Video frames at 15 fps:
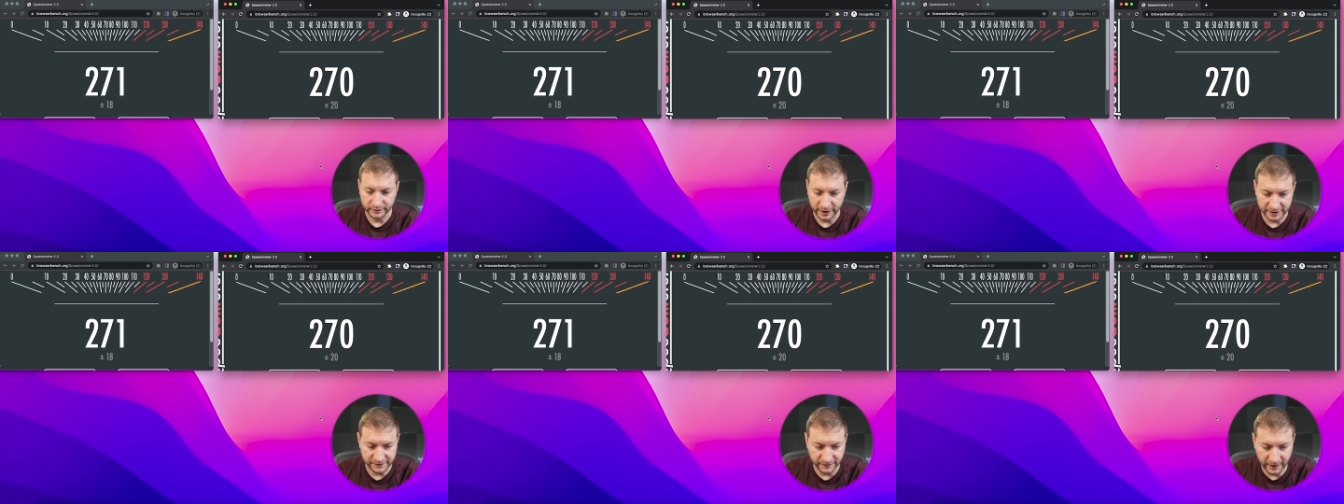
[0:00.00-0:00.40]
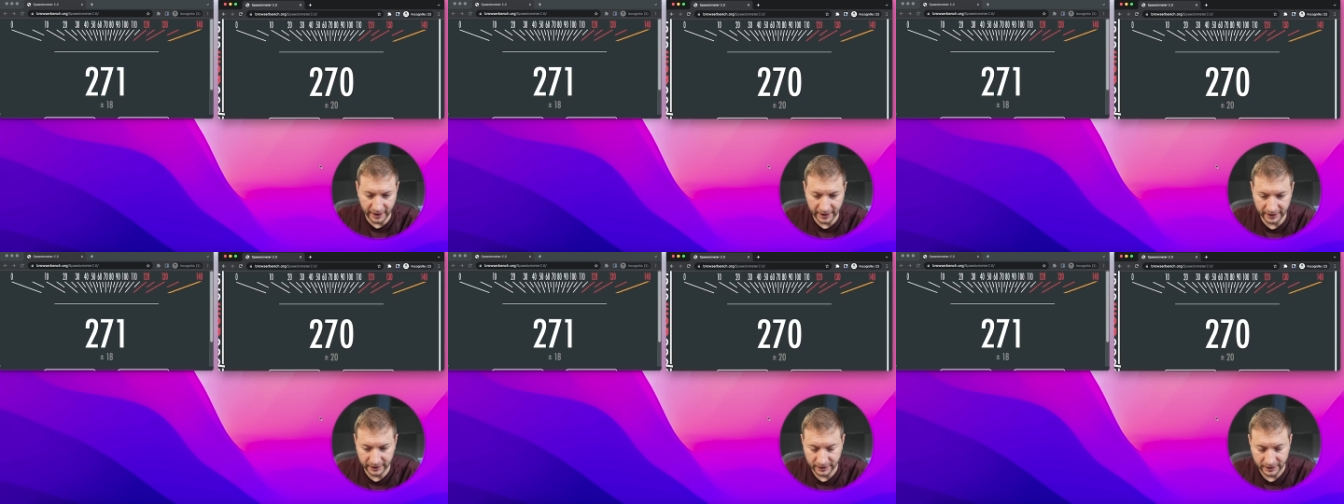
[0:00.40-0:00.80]
that's
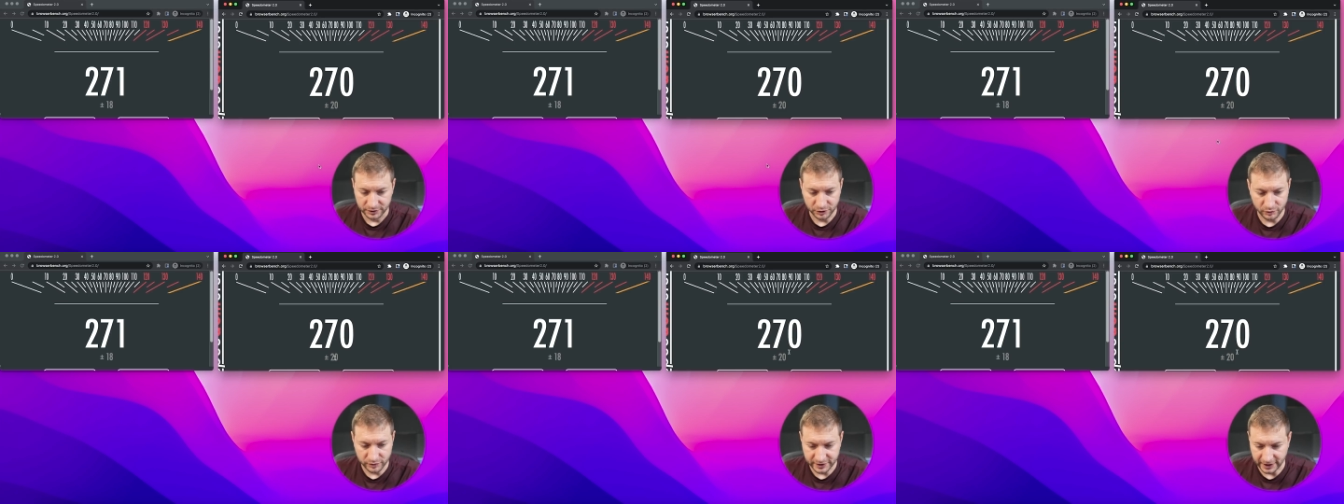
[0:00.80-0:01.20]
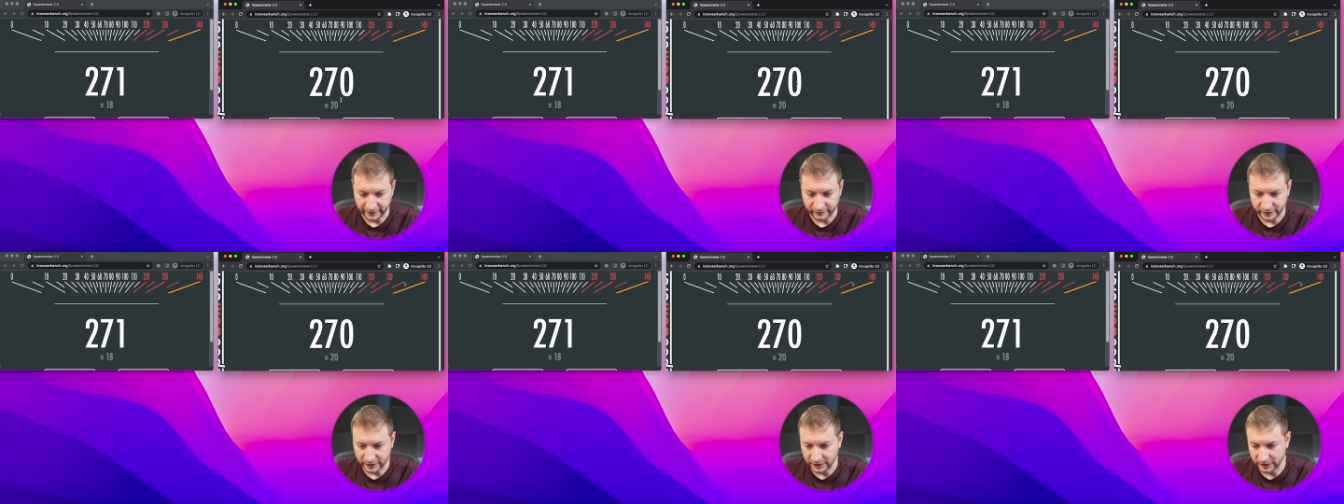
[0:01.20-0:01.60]
fine. two
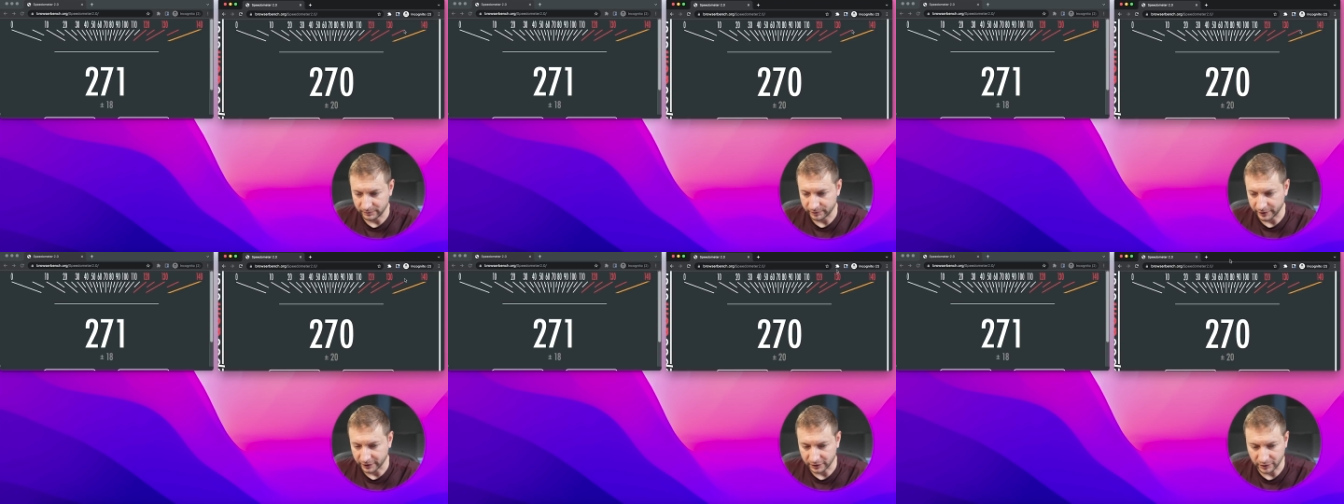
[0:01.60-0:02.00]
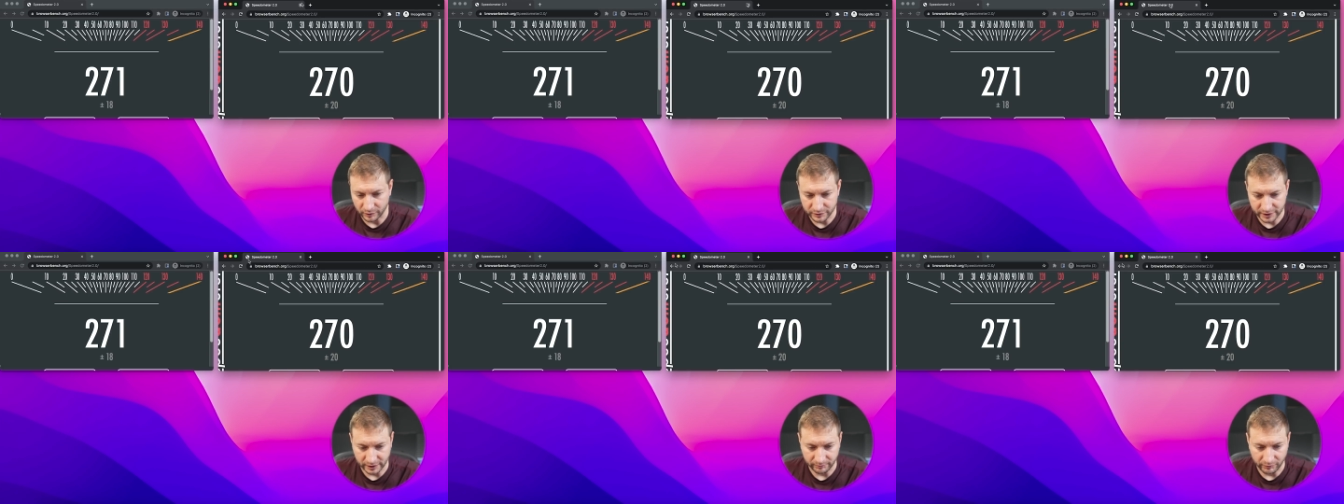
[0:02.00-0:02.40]
seventy, pretty
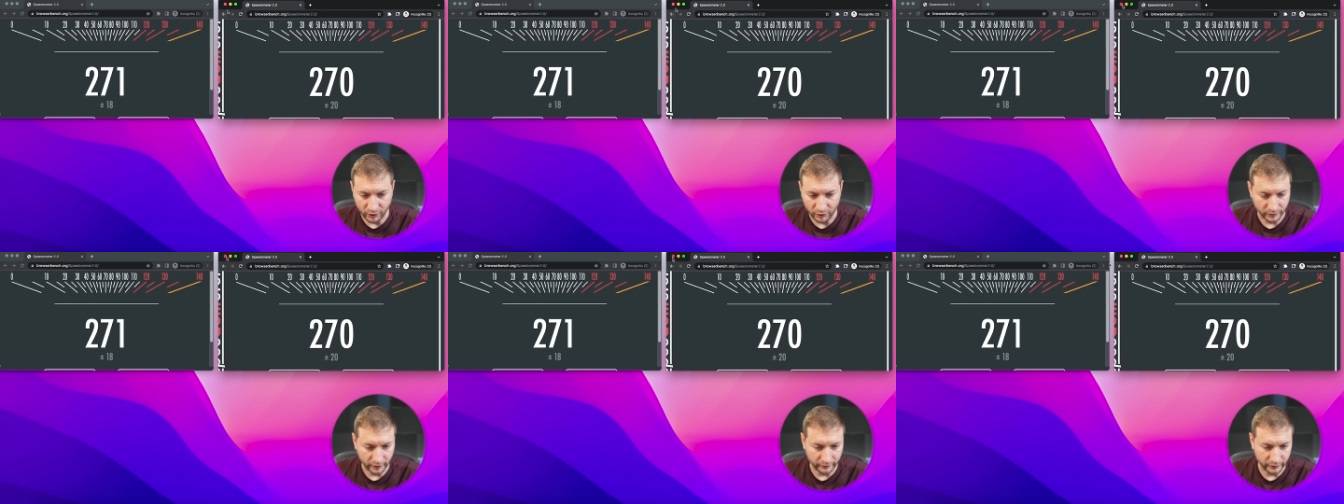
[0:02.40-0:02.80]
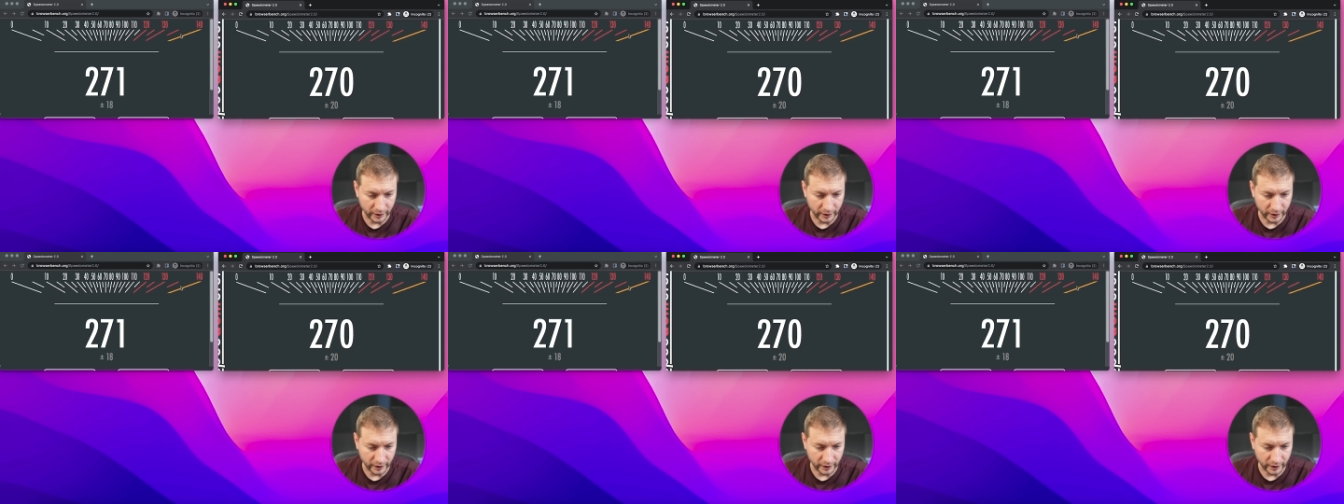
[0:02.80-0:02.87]
close on both of